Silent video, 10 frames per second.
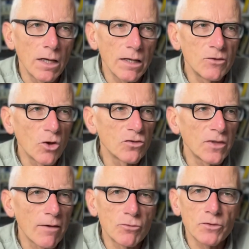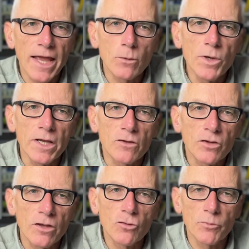It doesn't have to take weeks.
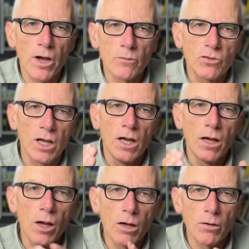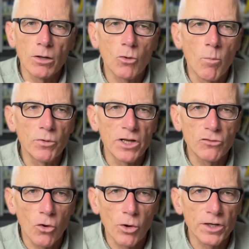Sometimes
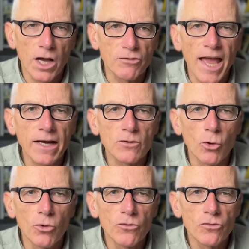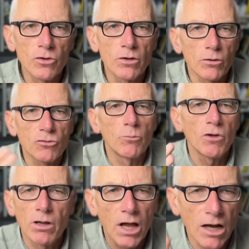companies organize hackathons, or some.
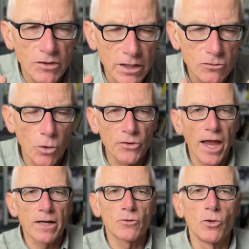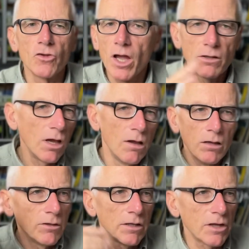I think it's called hackathons. Yeah,
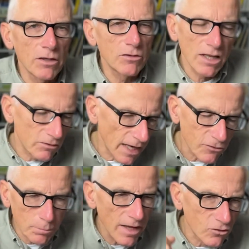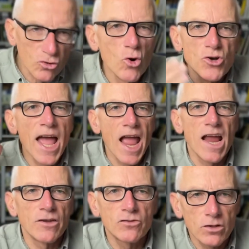they say, let's spend 2
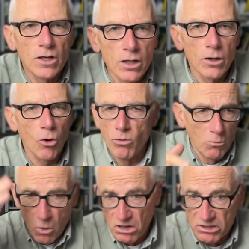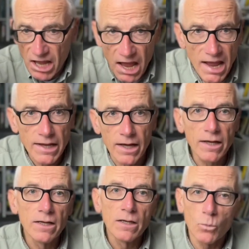days or one day
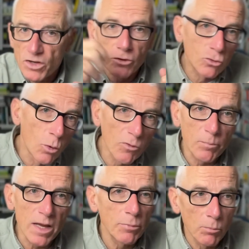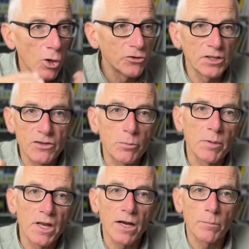with a group of people,
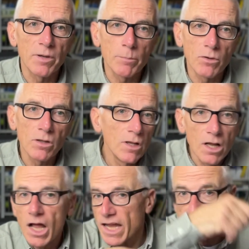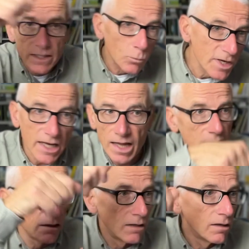multidisciplinary people, and then we
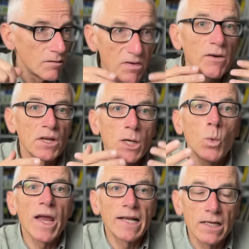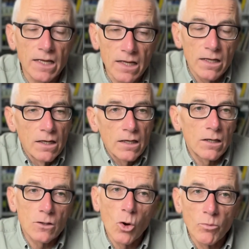can very quickly
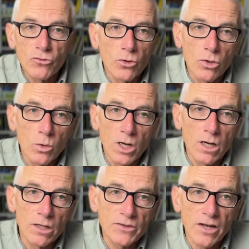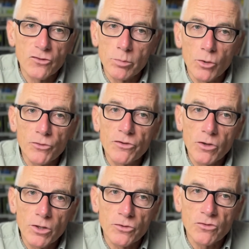come to tangible
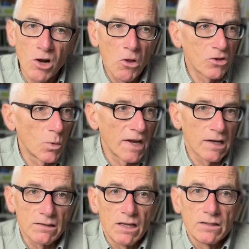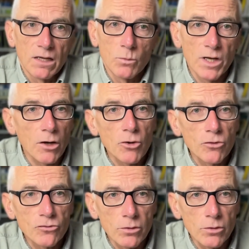results a lot quicker than we are used